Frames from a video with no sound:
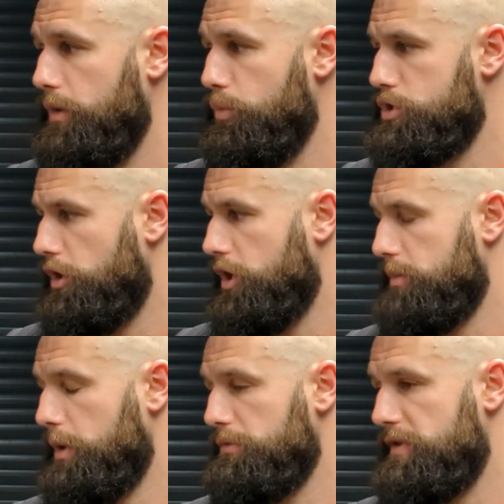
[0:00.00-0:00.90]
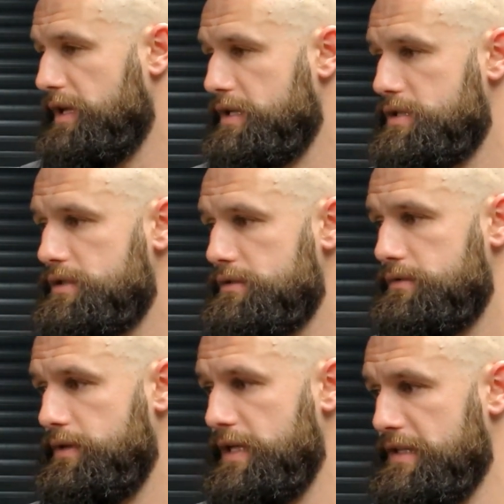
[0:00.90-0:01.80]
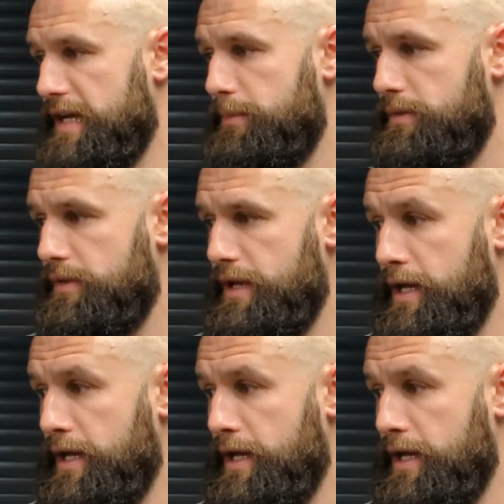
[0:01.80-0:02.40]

we talk about things in depth.